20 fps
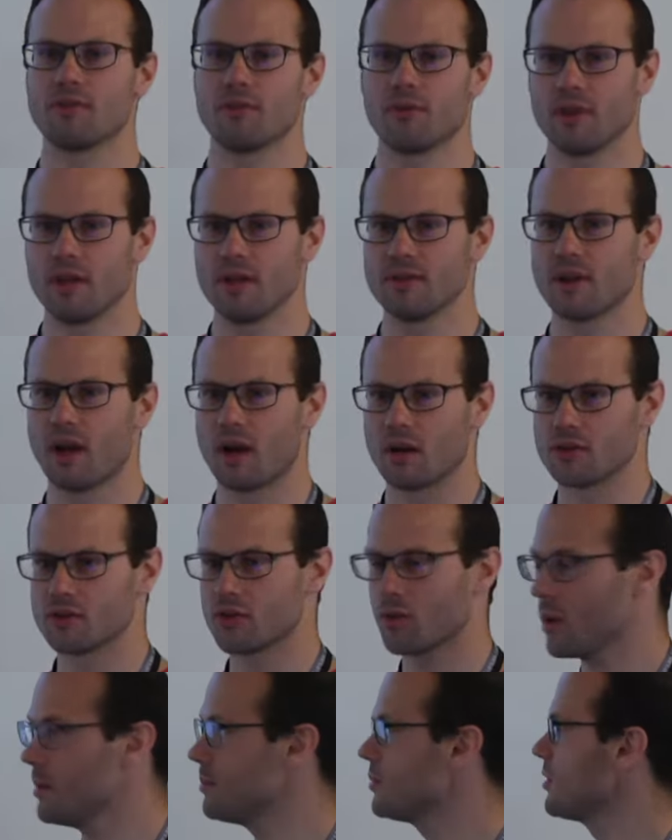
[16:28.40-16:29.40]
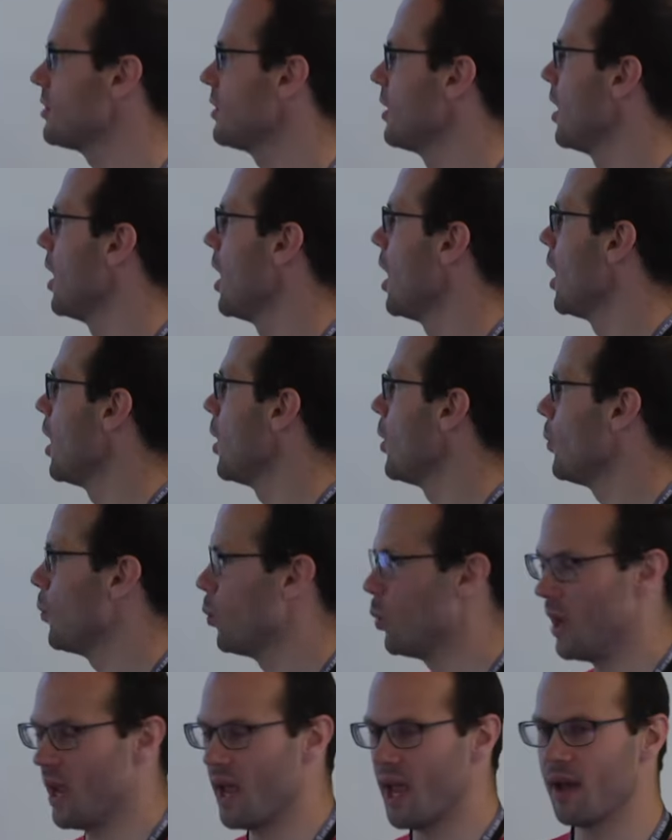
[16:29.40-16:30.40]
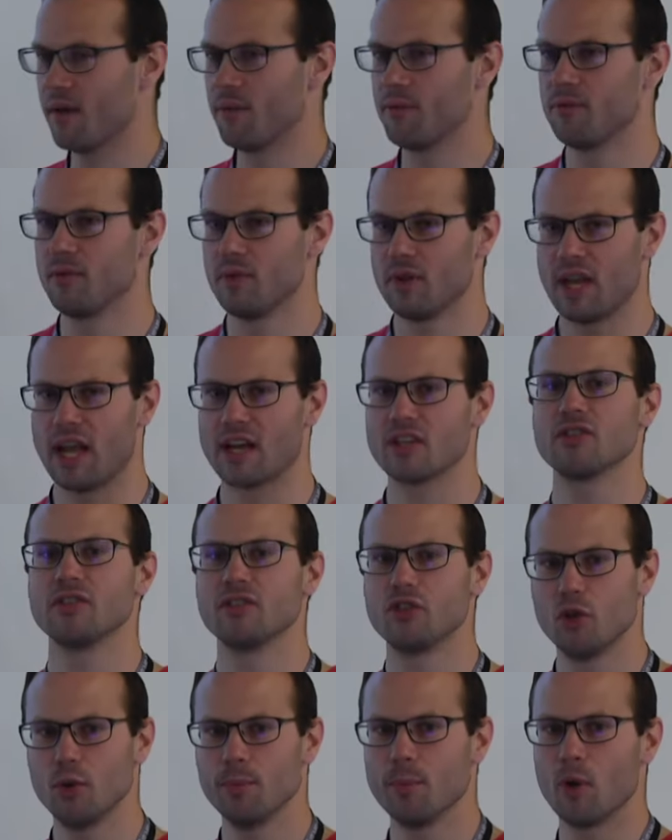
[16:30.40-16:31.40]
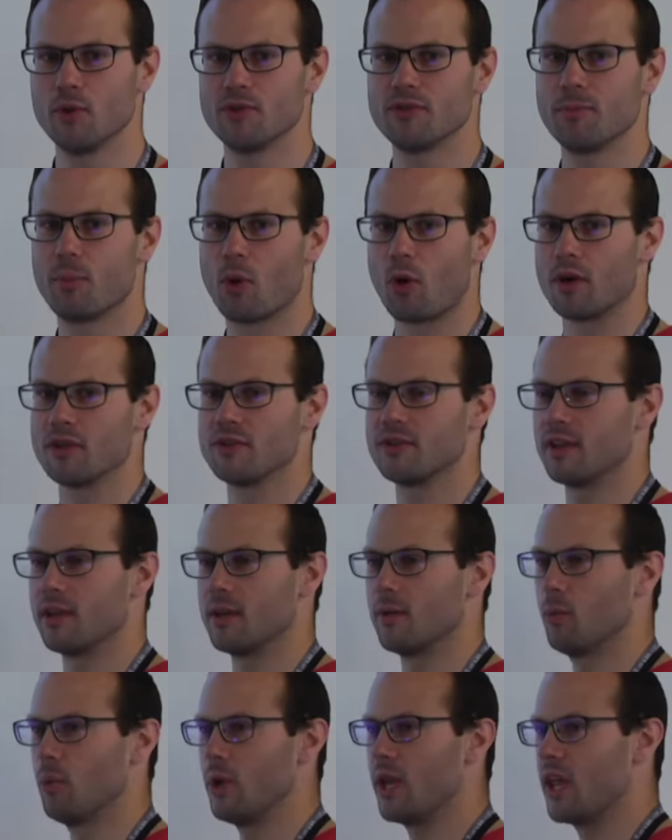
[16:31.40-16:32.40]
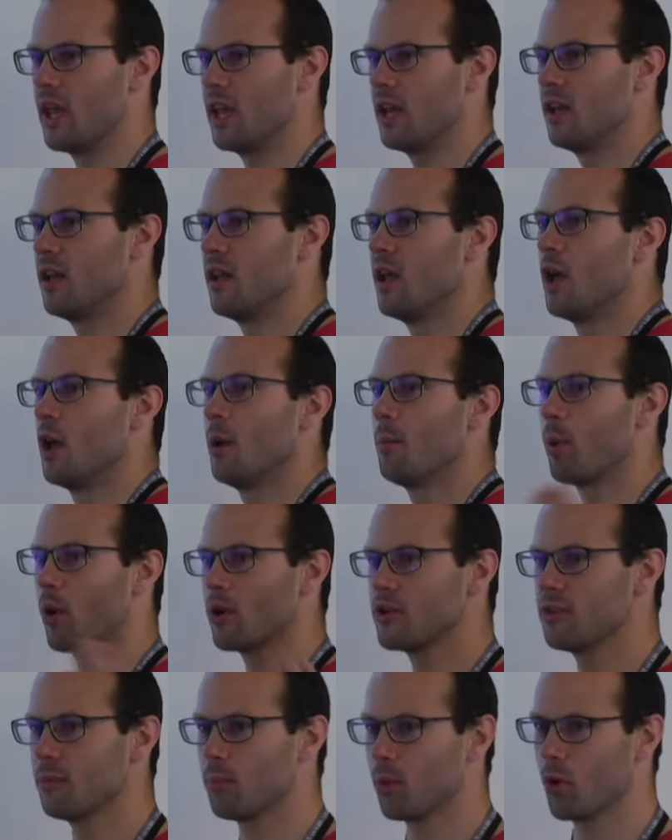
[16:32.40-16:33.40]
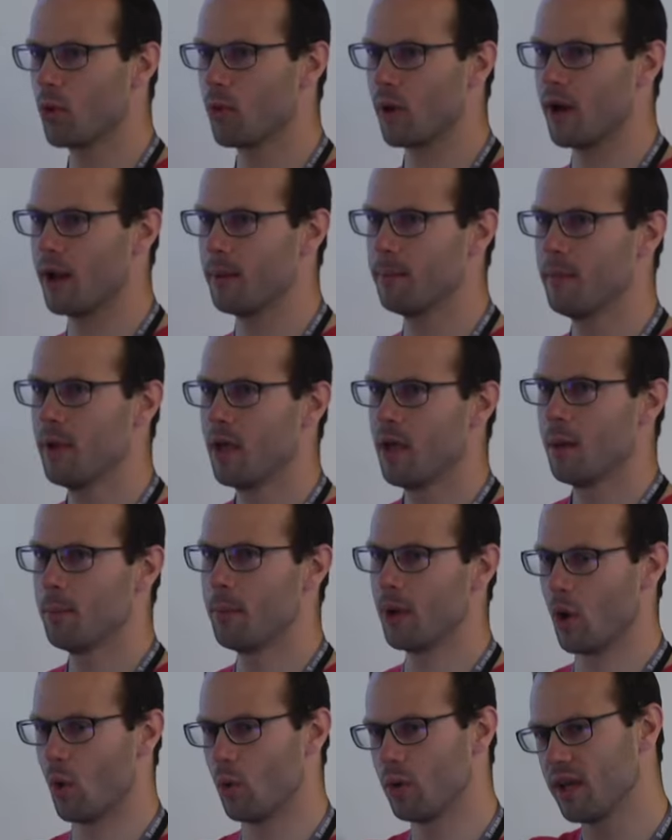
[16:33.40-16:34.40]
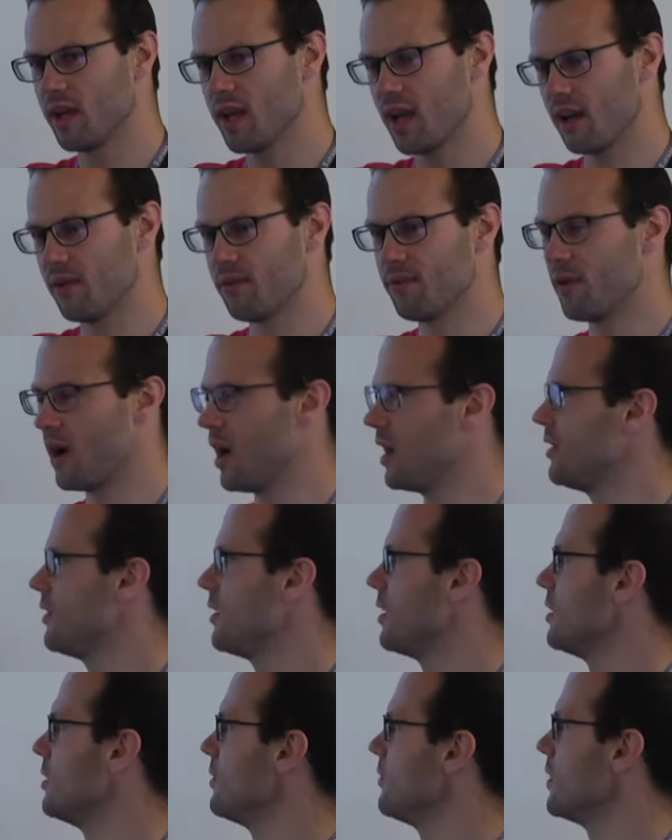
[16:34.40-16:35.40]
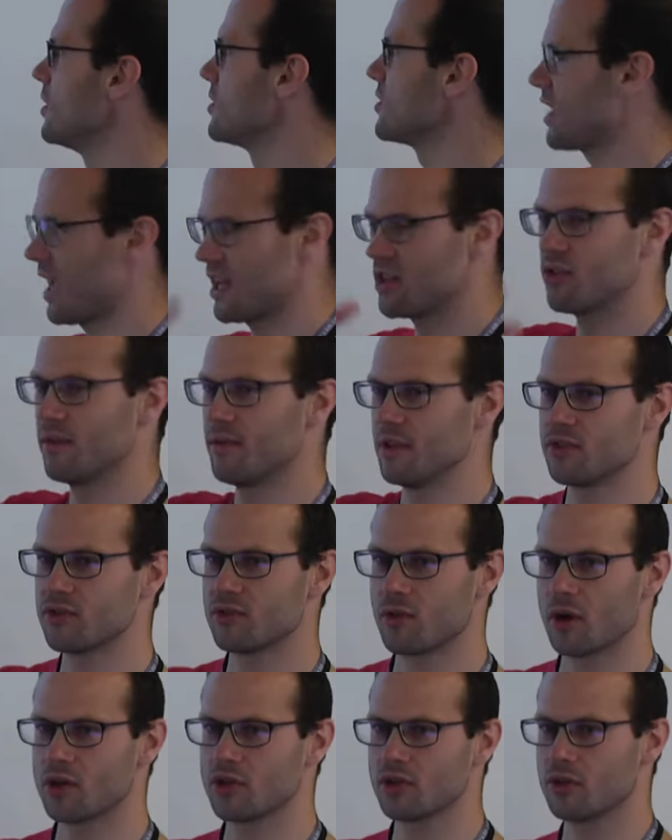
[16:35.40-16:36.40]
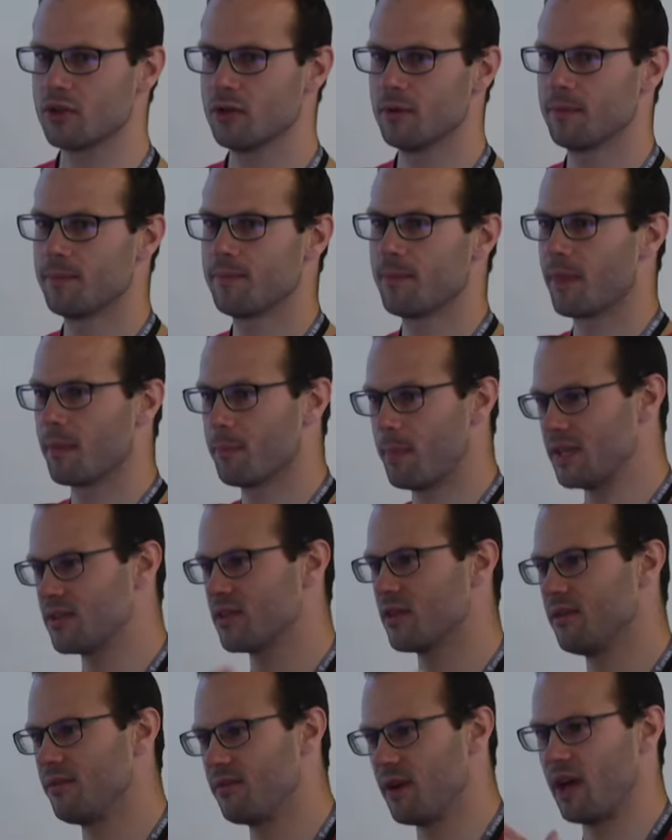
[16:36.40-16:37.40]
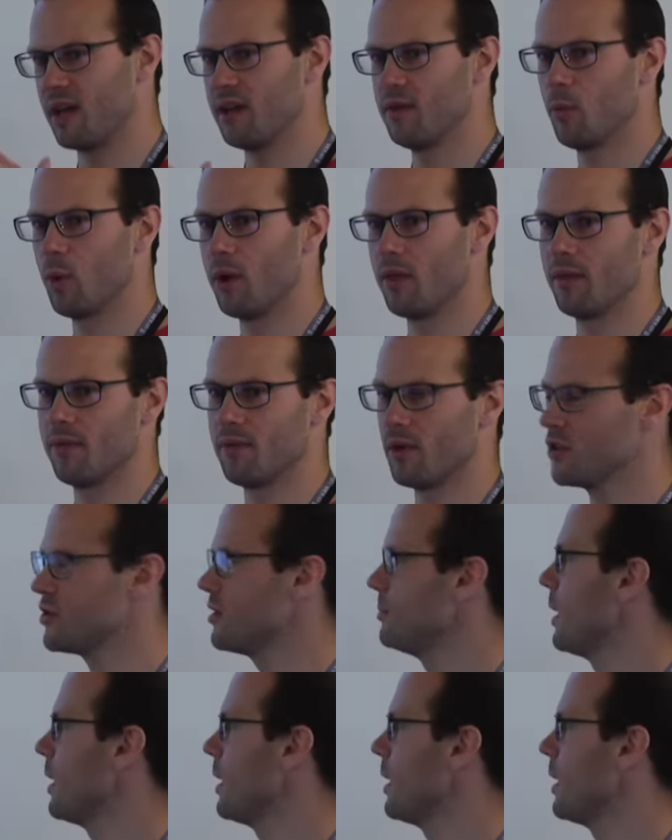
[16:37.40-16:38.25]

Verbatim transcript: for the entire script. We have actually two modes of parsing. We can parse the program, but only kind of find the, the sketch of its structure, basically find where the function